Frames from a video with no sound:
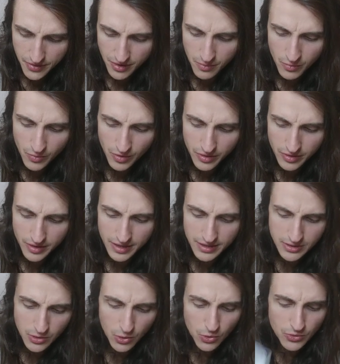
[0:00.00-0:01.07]
someone
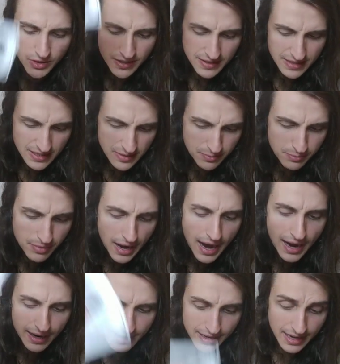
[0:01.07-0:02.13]
is holding this
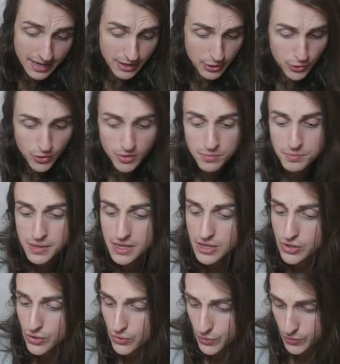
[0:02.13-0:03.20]
back, and it could be
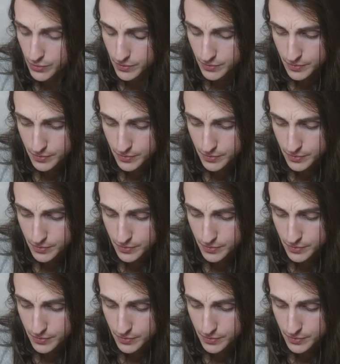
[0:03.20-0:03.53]
you.